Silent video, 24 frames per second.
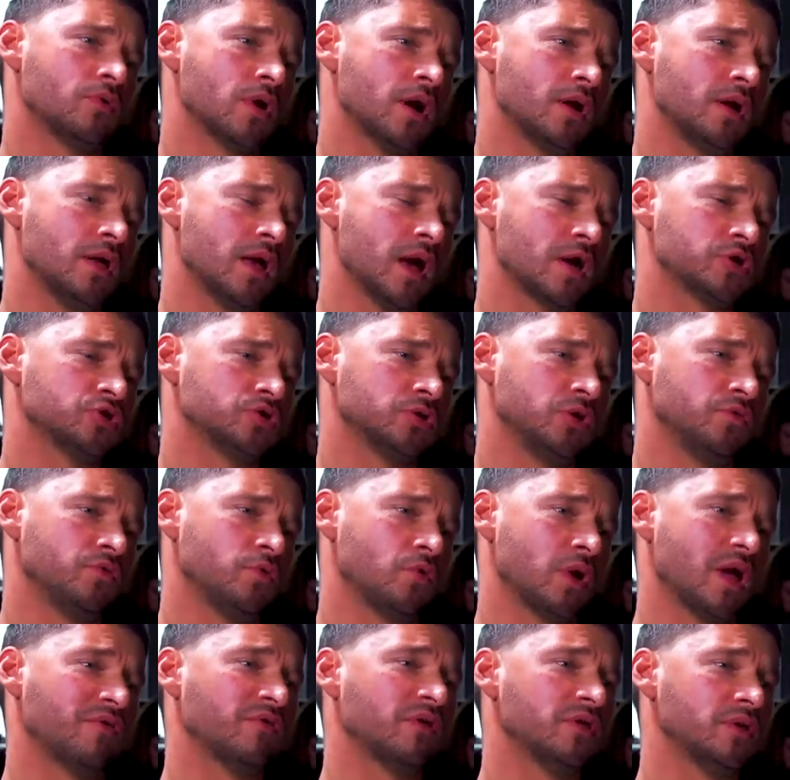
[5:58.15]
Ronnie actually, if you
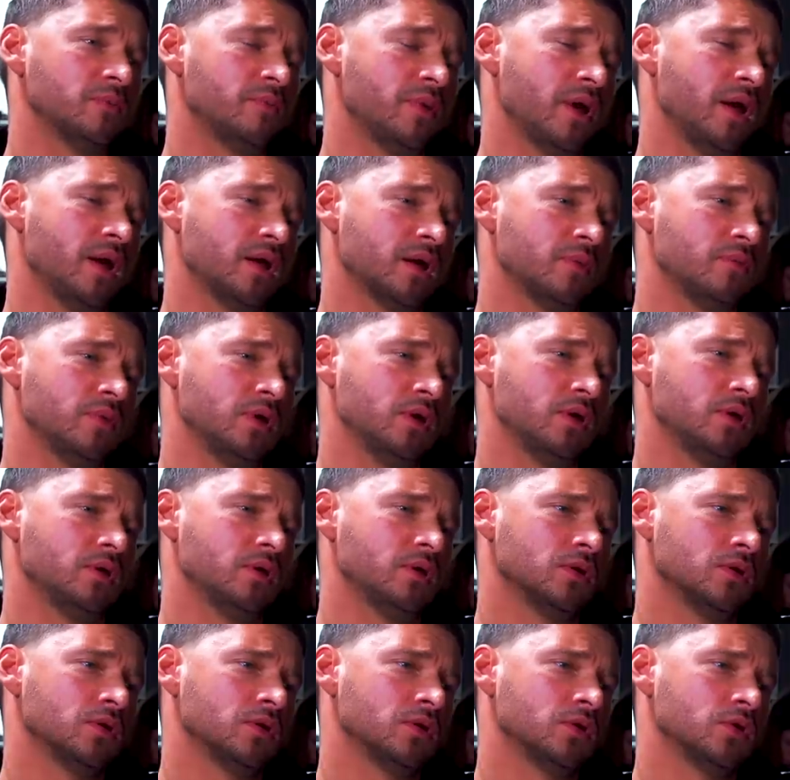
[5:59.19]
want to have the debate, I
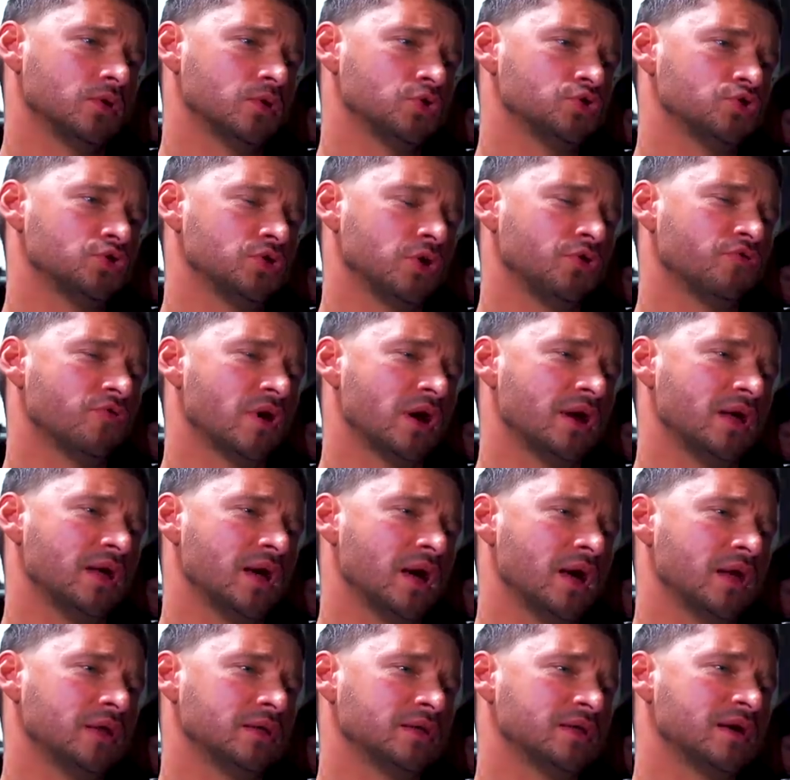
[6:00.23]
mean, don't you think Ronnie
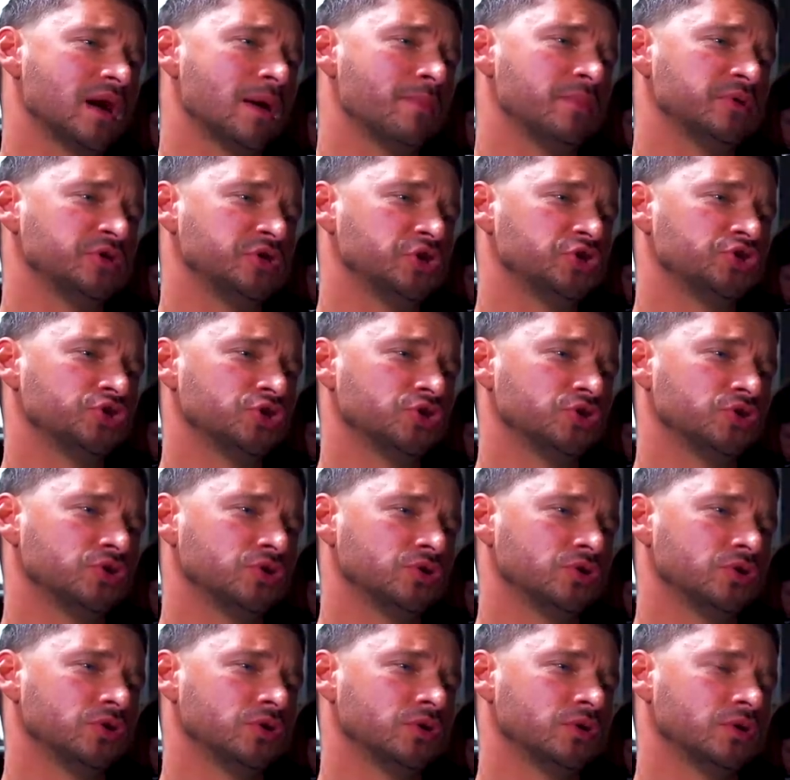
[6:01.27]
had the
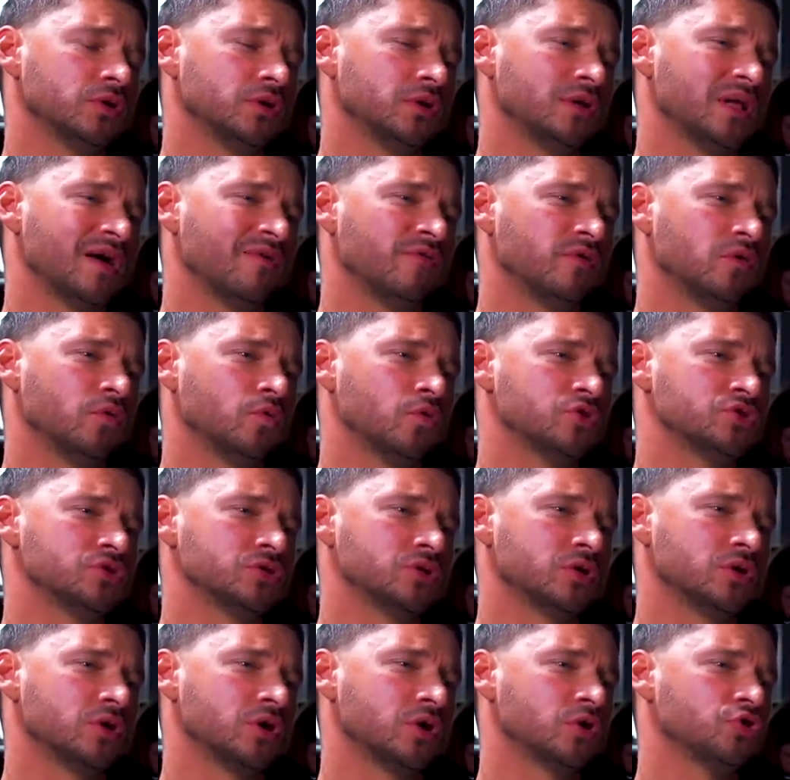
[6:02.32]
competition level
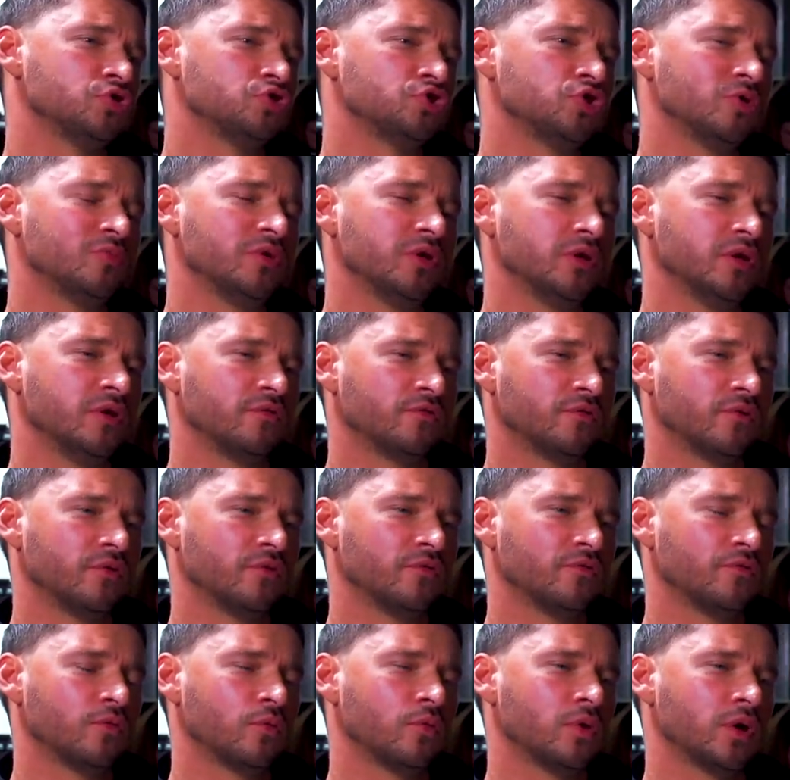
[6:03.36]
was extremely
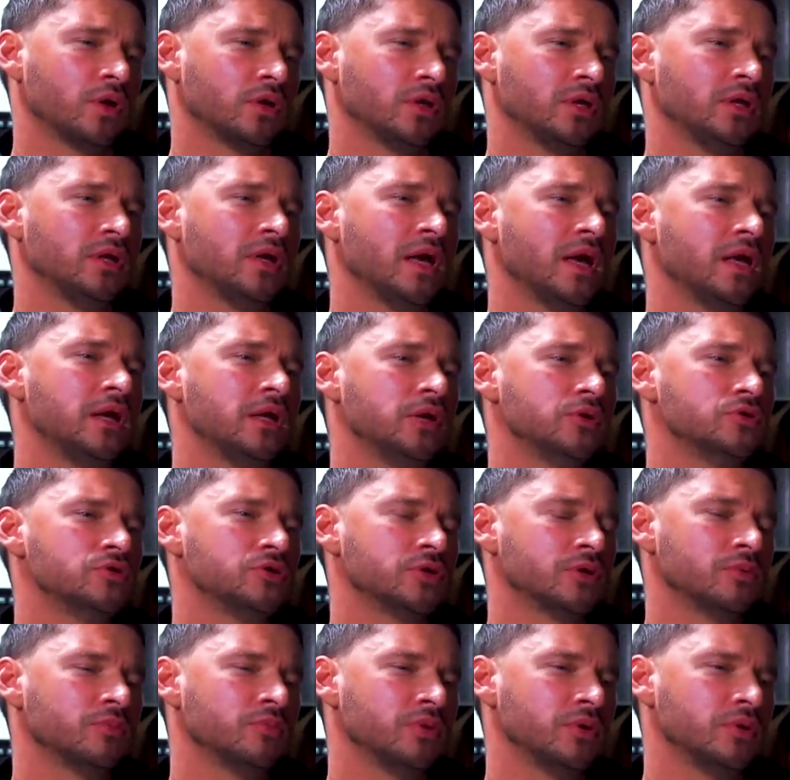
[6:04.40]
different from when Lee Haney used
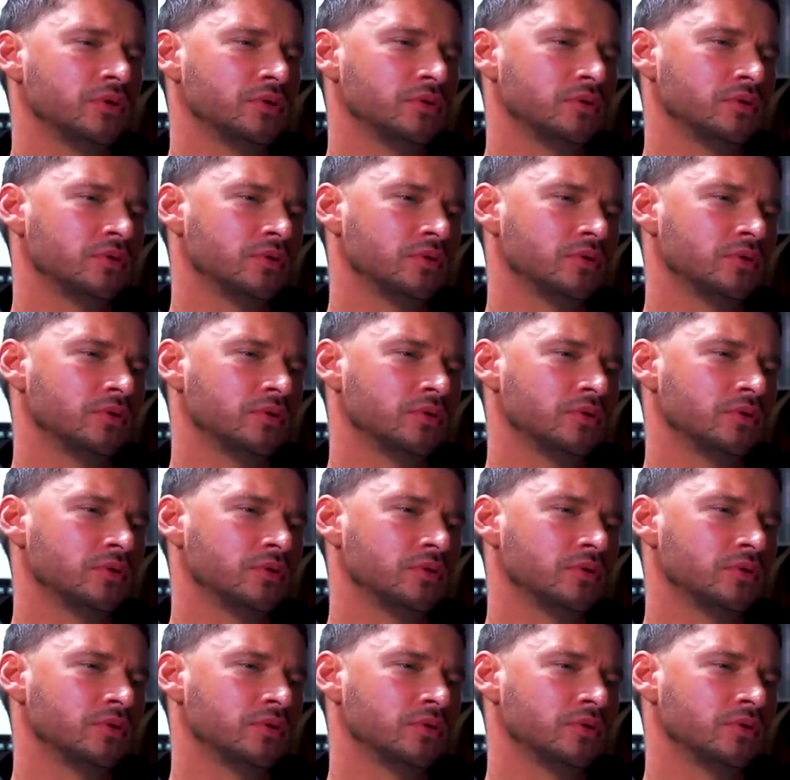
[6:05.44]
to compete?